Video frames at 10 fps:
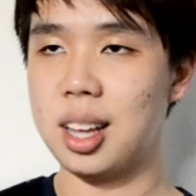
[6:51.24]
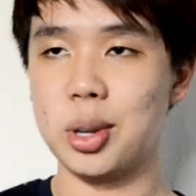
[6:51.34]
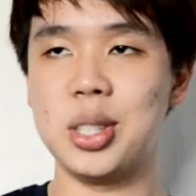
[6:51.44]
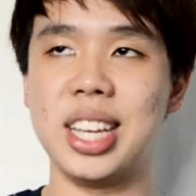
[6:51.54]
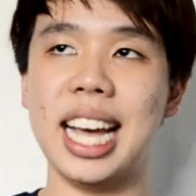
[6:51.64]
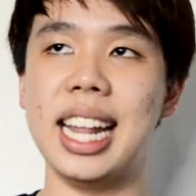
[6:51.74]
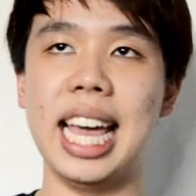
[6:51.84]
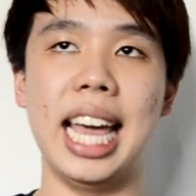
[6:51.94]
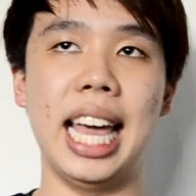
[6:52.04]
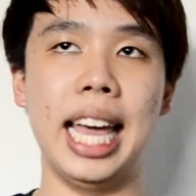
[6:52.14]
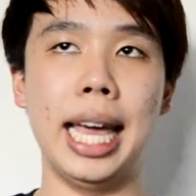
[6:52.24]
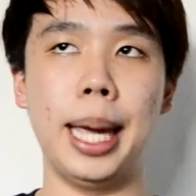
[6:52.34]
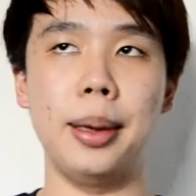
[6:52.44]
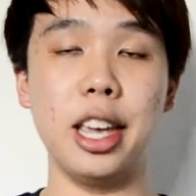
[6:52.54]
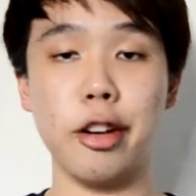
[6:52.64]
was to get
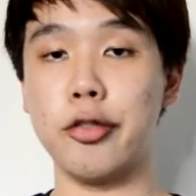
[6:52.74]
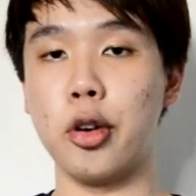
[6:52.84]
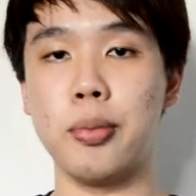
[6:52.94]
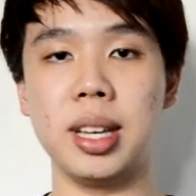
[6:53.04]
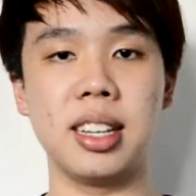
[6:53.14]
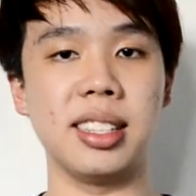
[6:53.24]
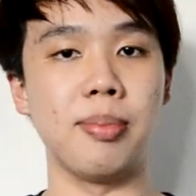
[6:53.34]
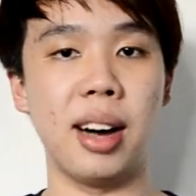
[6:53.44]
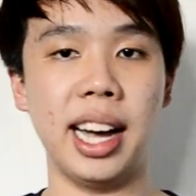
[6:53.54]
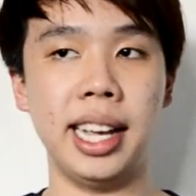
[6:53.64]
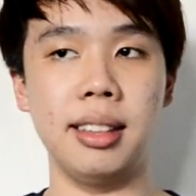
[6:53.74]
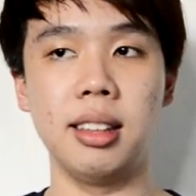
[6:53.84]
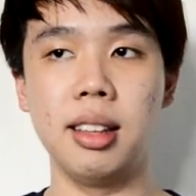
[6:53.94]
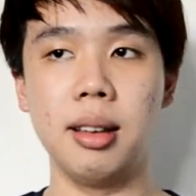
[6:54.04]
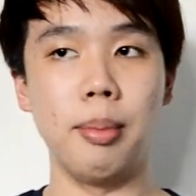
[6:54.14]
a earphone because mine
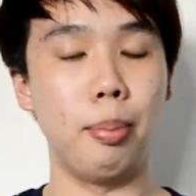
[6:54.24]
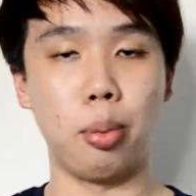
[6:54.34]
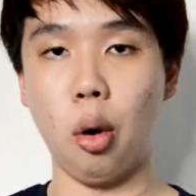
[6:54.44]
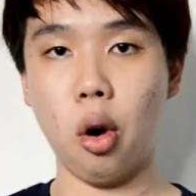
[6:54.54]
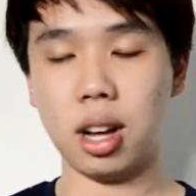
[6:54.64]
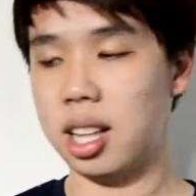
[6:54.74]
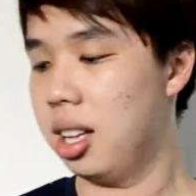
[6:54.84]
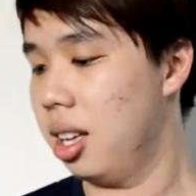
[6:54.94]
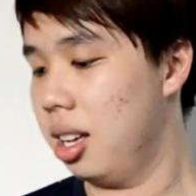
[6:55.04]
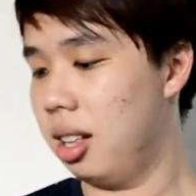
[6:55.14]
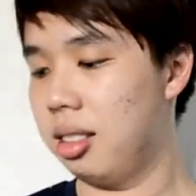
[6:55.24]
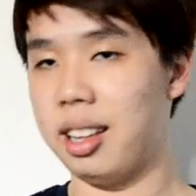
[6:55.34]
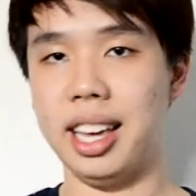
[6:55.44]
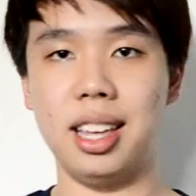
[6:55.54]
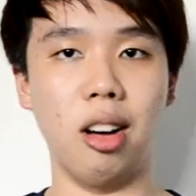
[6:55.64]
broke,
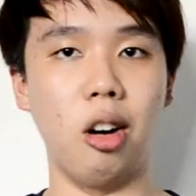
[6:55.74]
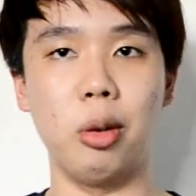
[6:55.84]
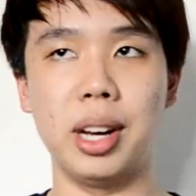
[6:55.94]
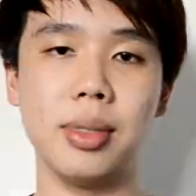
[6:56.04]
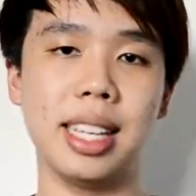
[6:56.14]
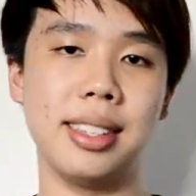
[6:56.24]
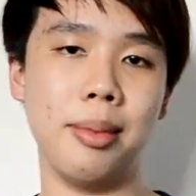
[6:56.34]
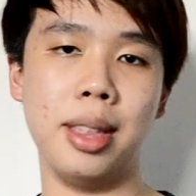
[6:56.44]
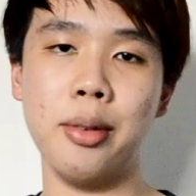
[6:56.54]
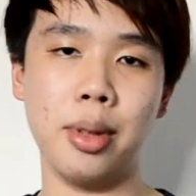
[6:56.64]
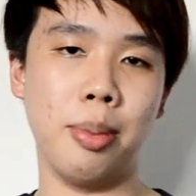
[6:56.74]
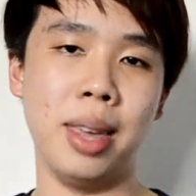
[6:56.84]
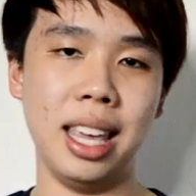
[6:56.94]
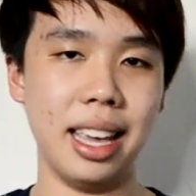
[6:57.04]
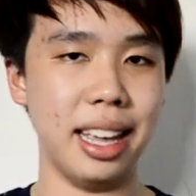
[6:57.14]
like always. There's something with
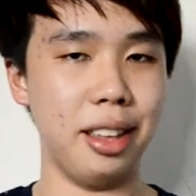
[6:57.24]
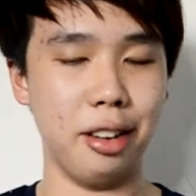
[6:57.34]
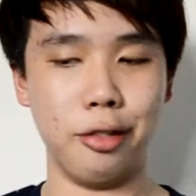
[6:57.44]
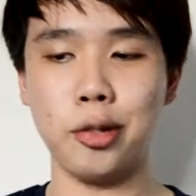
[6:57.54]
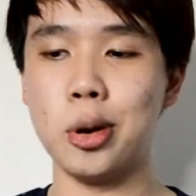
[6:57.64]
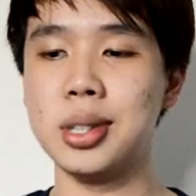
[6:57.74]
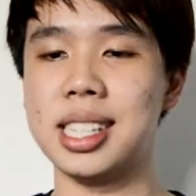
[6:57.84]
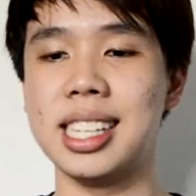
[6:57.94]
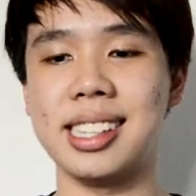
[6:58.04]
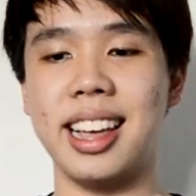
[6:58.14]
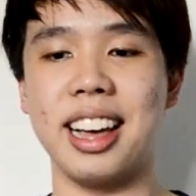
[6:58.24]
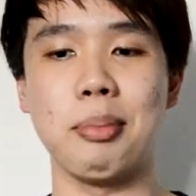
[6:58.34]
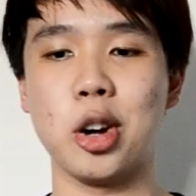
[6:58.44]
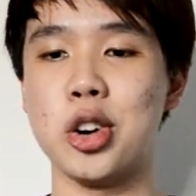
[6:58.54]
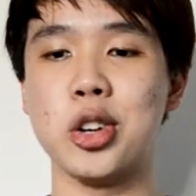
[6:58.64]
me and earphones. It's like
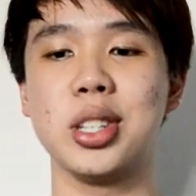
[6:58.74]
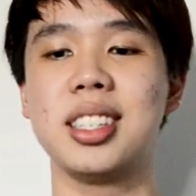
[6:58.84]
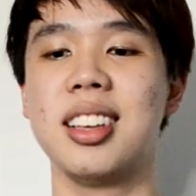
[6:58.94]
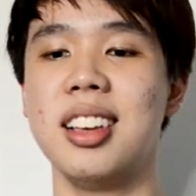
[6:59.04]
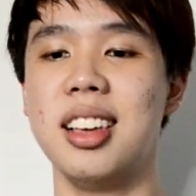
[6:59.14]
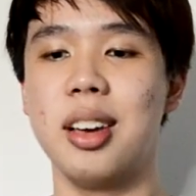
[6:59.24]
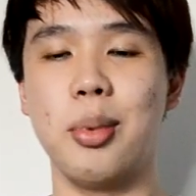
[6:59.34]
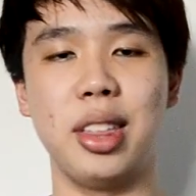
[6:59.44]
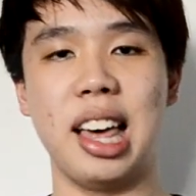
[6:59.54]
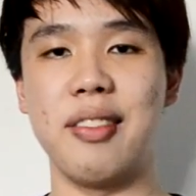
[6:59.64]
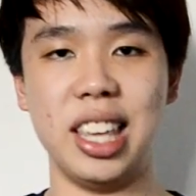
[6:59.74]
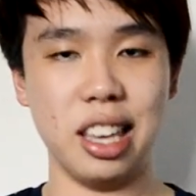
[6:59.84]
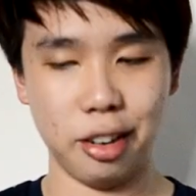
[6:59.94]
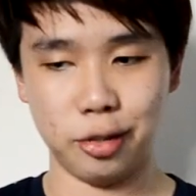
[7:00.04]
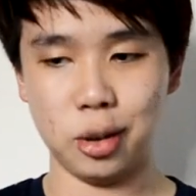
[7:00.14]
I'm cursed with having
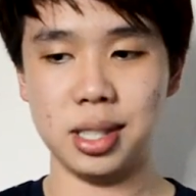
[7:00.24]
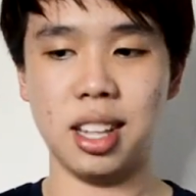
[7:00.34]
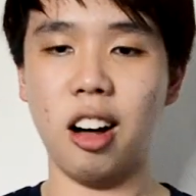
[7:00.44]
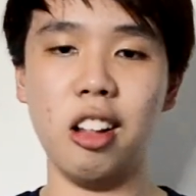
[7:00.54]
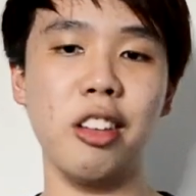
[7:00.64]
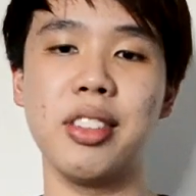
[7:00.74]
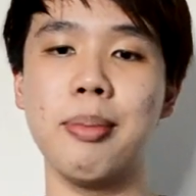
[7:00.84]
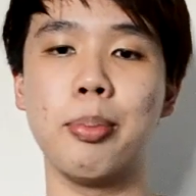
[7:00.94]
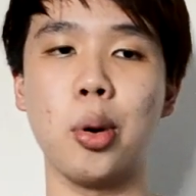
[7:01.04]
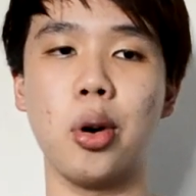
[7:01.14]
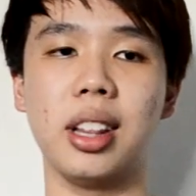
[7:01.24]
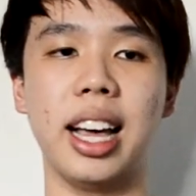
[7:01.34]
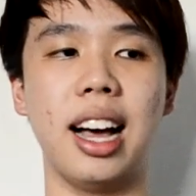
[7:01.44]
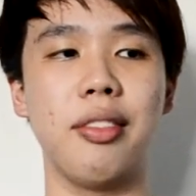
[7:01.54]
earphones. All of them broke like